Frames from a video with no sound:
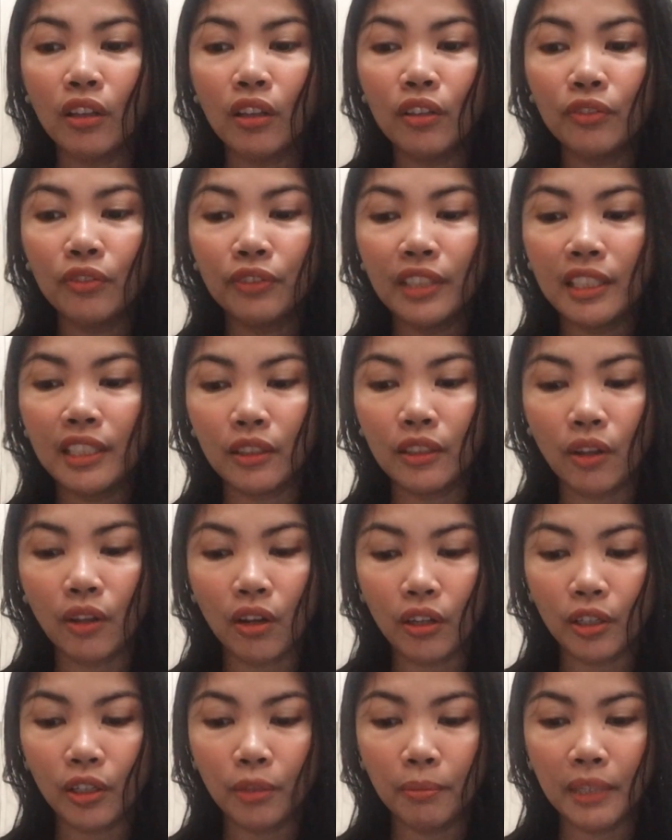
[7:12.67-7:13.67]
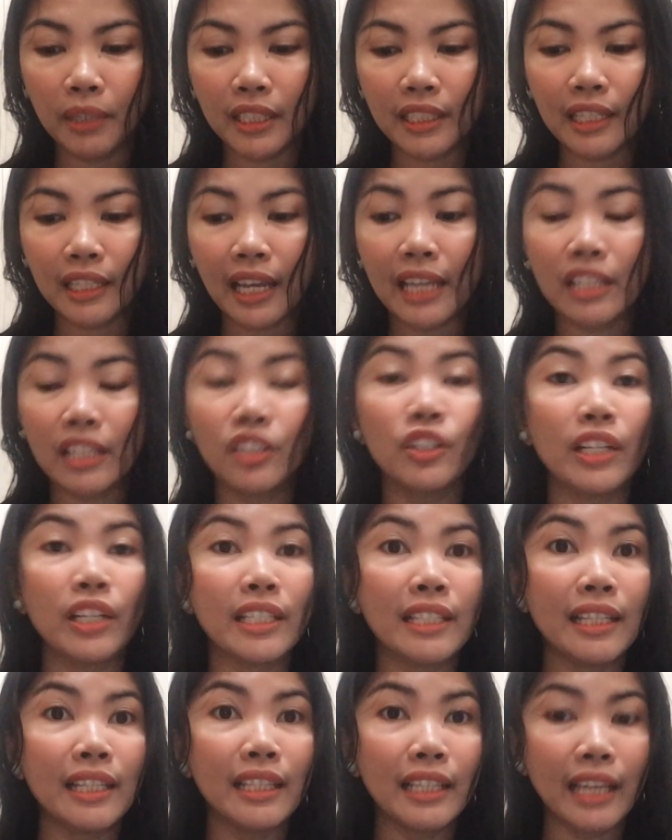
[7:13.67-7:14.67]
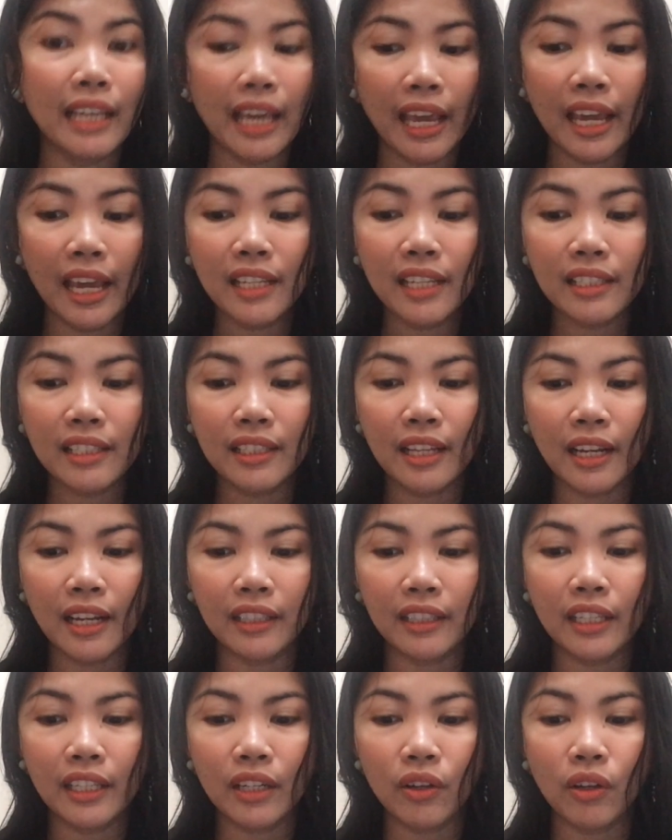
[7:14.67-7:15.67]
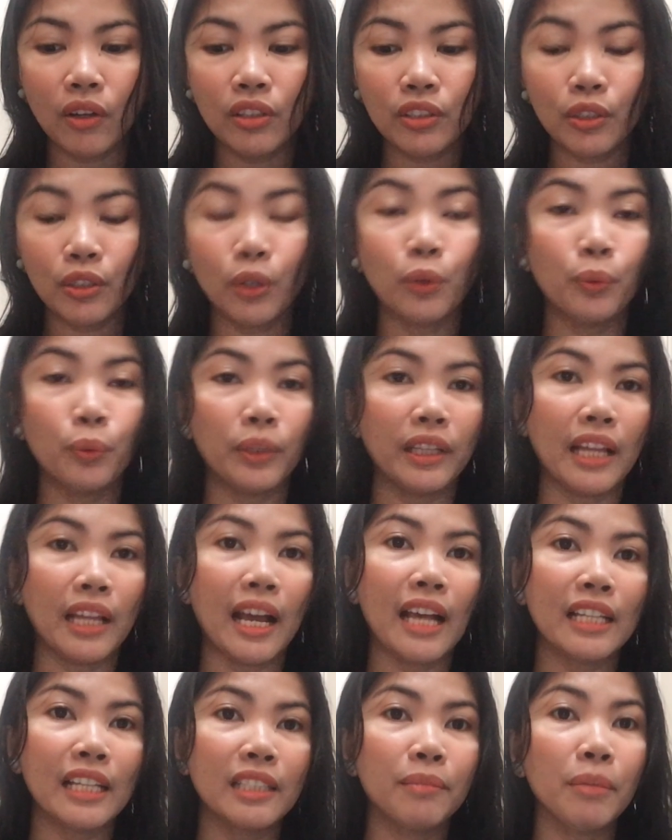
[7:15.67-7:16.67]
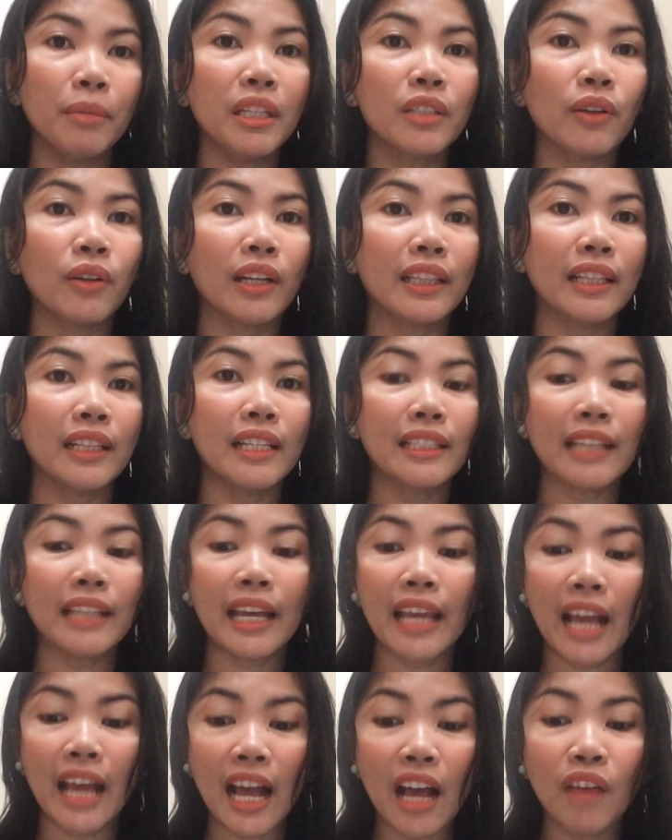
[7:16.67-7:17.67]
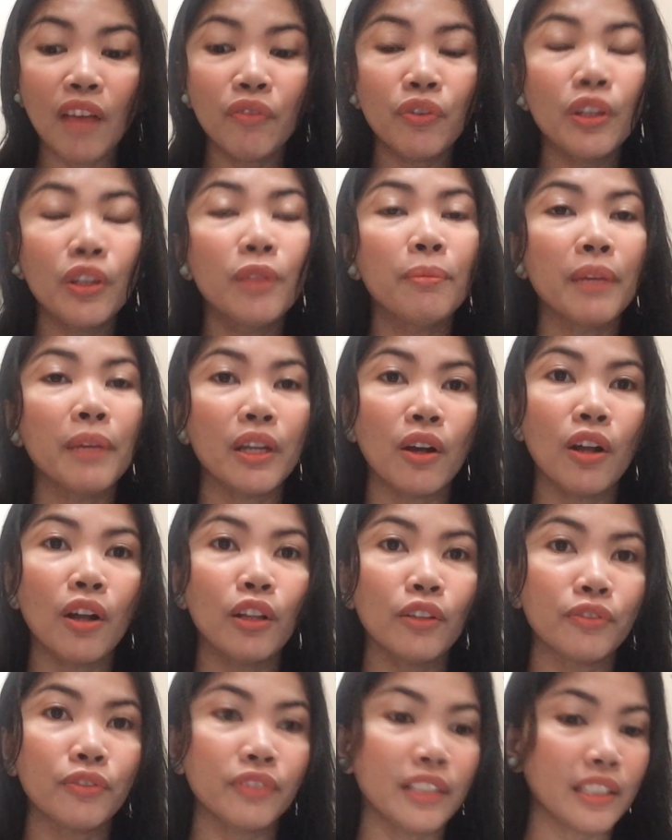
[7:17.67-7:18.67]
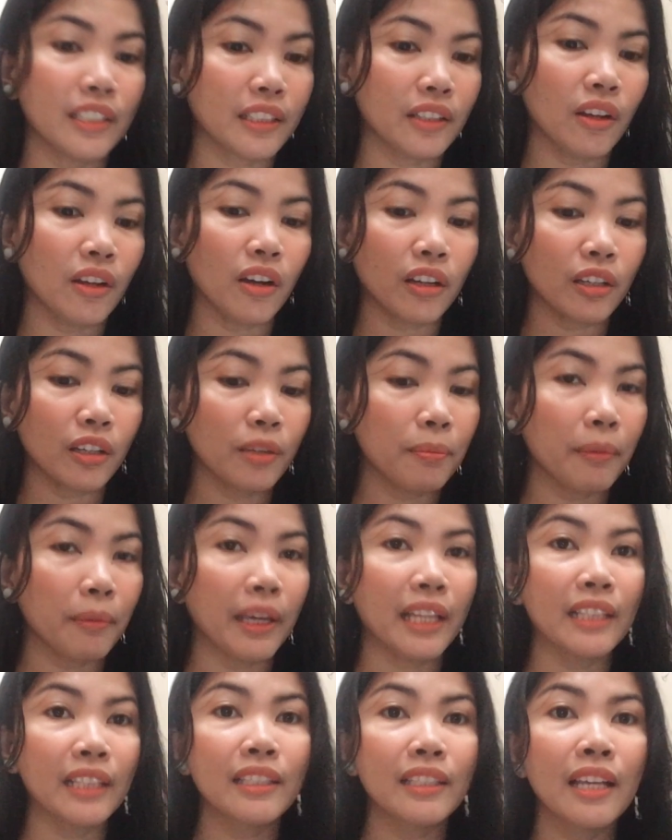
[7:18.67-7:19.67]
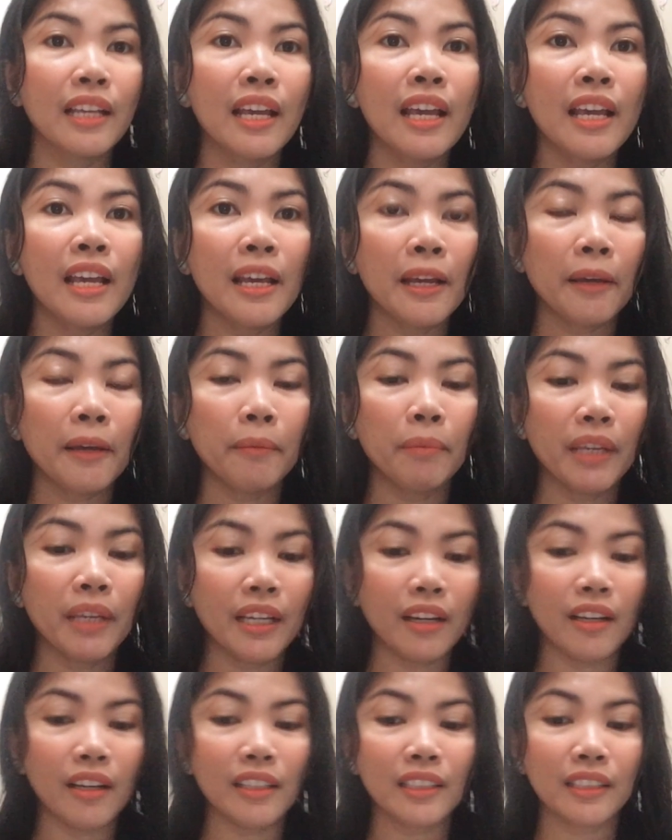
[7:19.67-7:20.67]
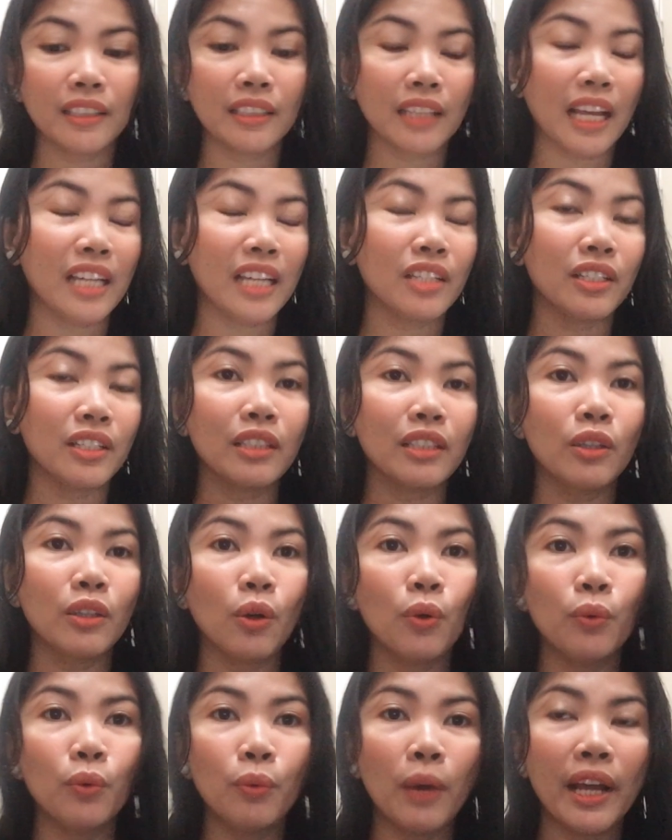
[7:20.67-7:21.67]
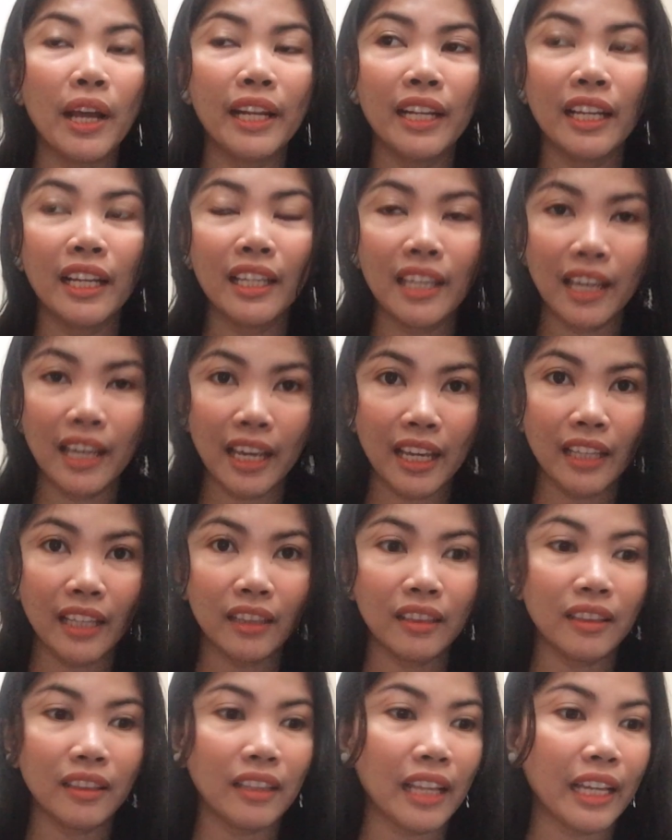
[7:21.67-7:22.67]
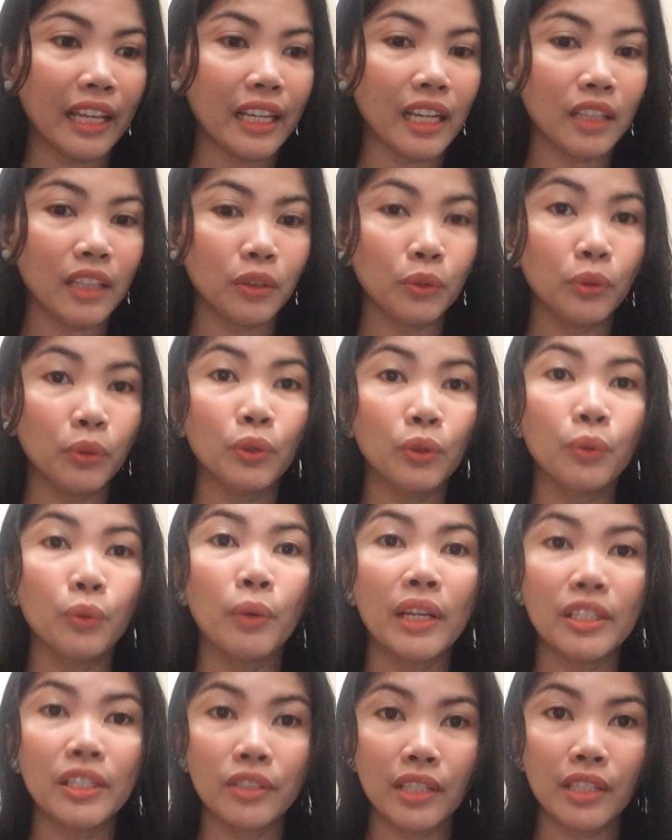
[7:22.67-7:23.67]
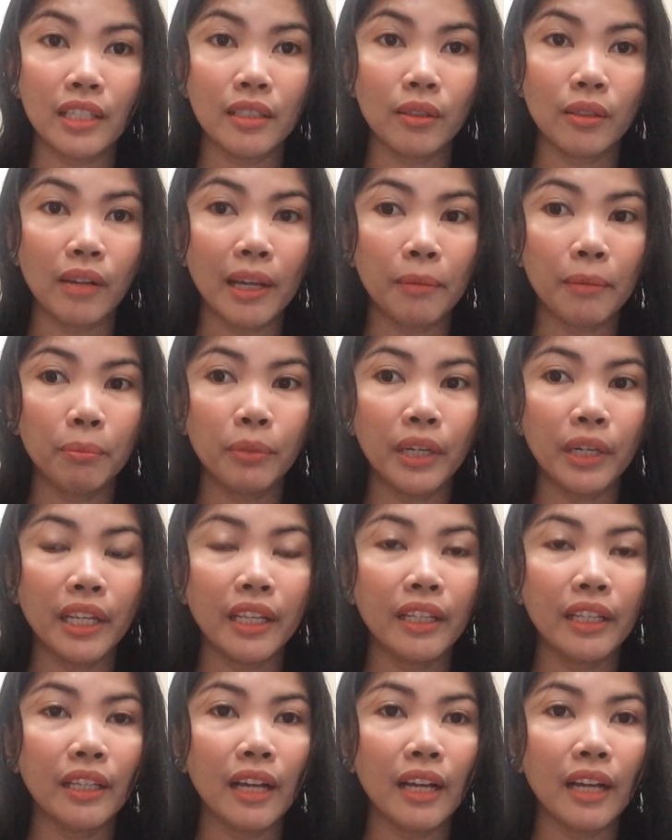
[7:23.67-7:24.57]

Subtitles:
of these documents, guys, just in case the consul will ask me. So at least I have with me all of these documents, because I just don't want to get like a 2-to-1G. So I bring